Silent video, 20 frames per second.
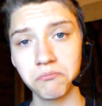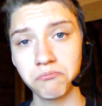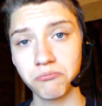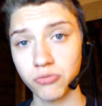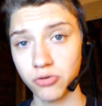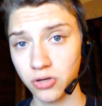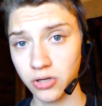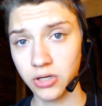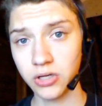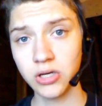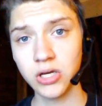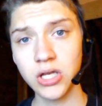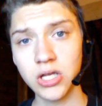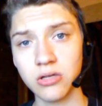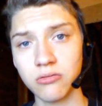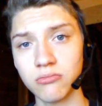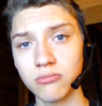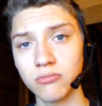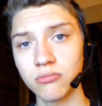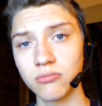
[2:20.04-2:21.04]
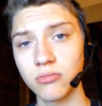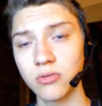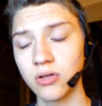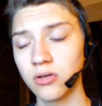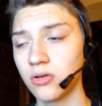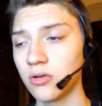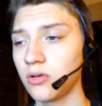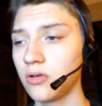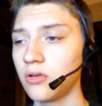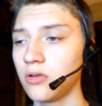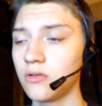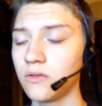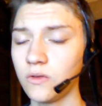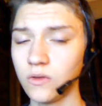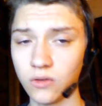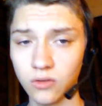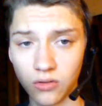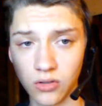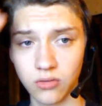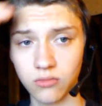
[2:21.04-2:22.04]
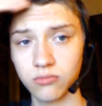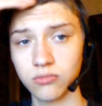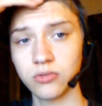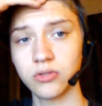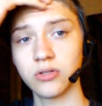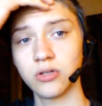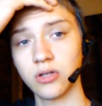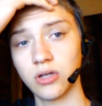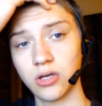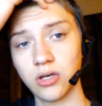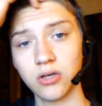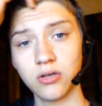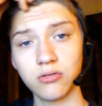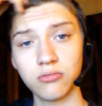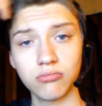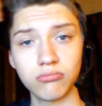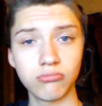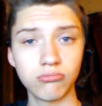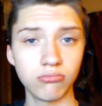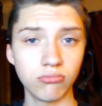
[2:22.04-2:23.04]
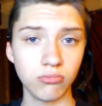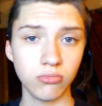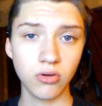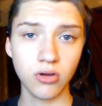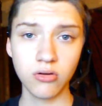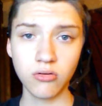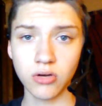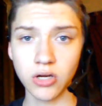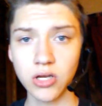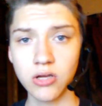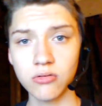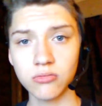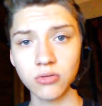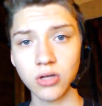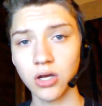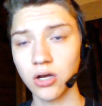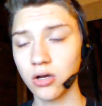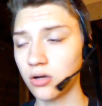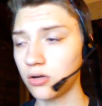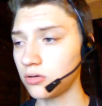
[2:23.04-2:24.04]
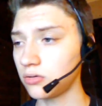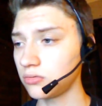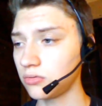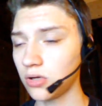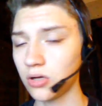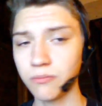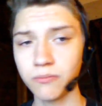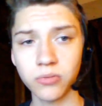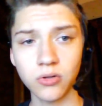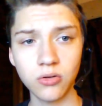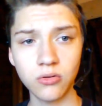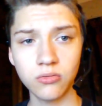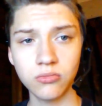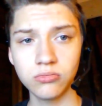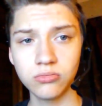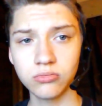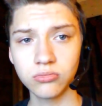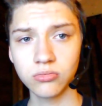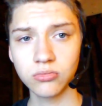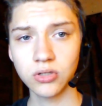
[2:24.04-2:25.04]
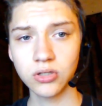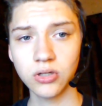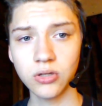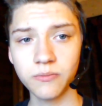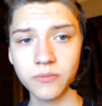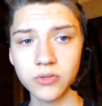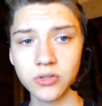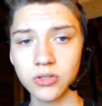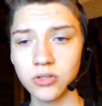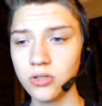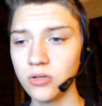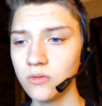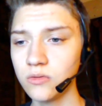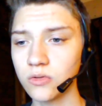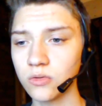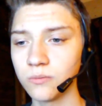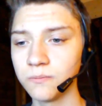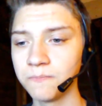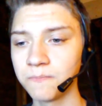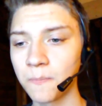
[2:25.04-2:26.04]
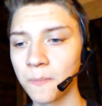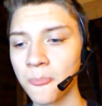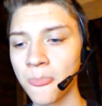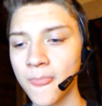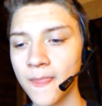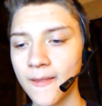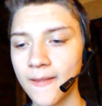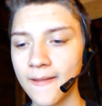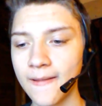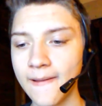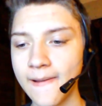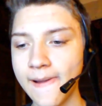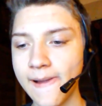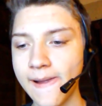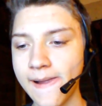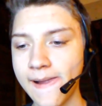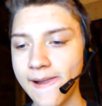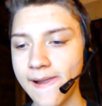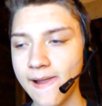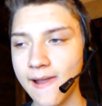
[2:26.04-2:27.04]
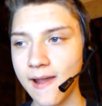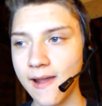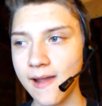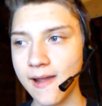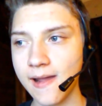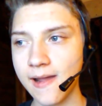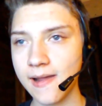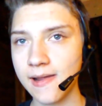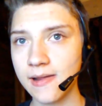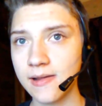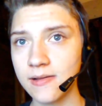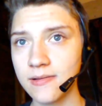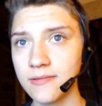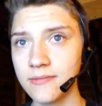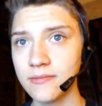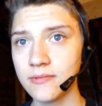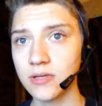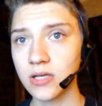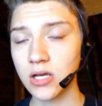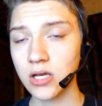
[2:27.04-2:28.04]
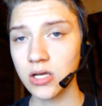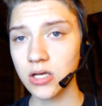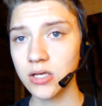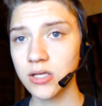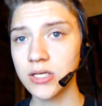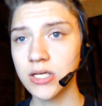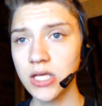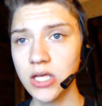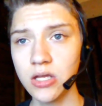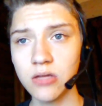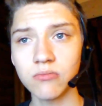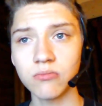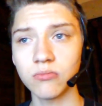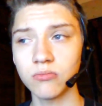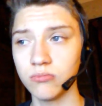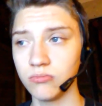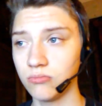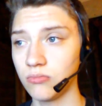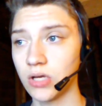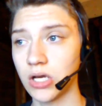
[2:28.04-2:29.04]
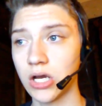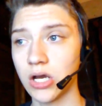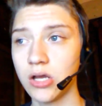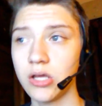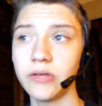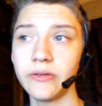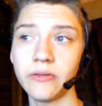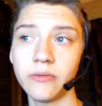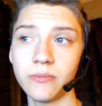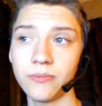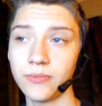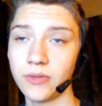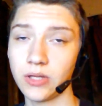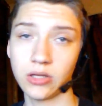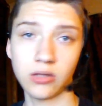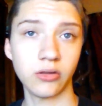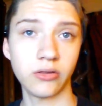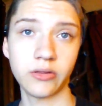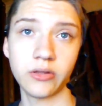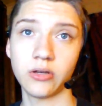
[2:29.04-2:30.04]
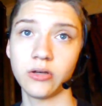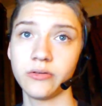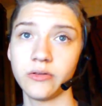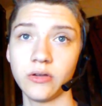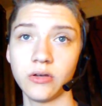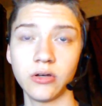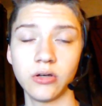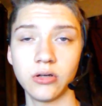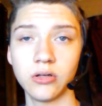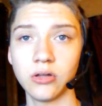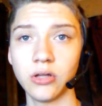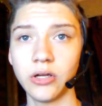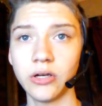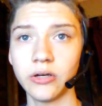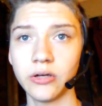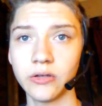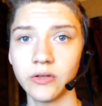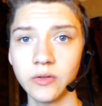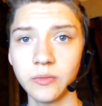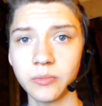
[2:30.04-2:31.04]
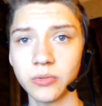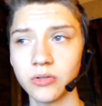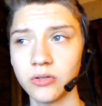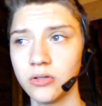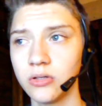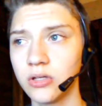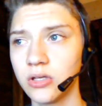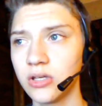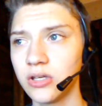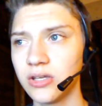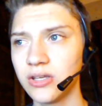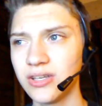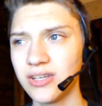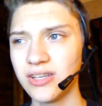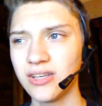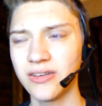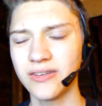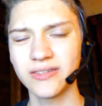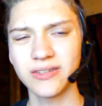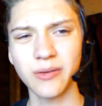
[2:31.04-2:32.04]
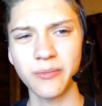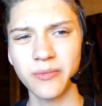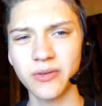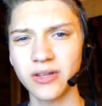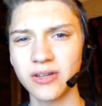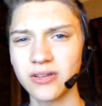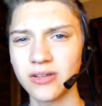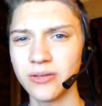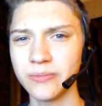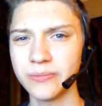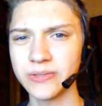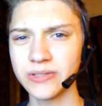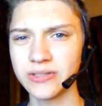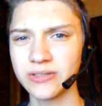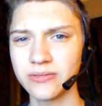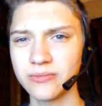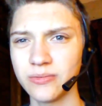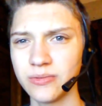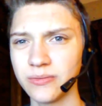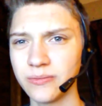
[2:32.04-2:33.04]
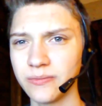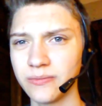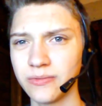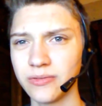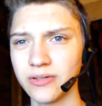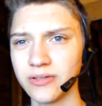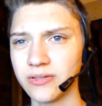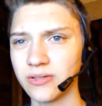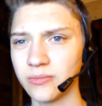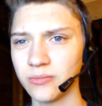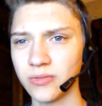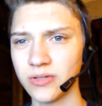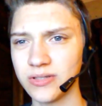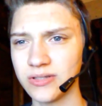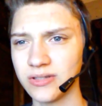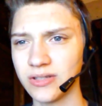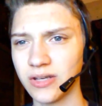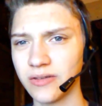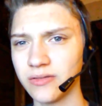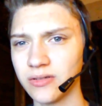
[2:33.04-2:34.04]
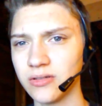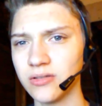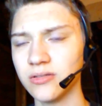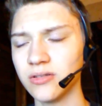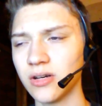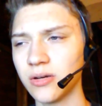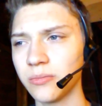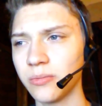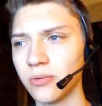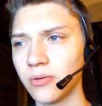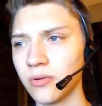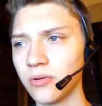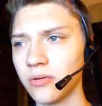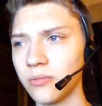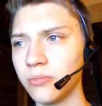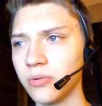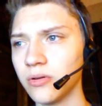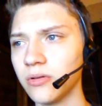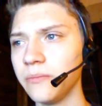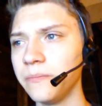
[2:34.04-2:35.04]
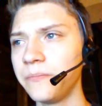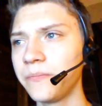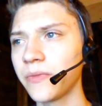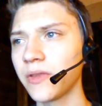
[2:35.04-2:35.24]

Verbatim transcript: pretty neat. So I was like, alright, I'll upload clips to YouTube. And I did, and I think they're, they're hilarious, but some of the clips, for some reason, never uploaded, but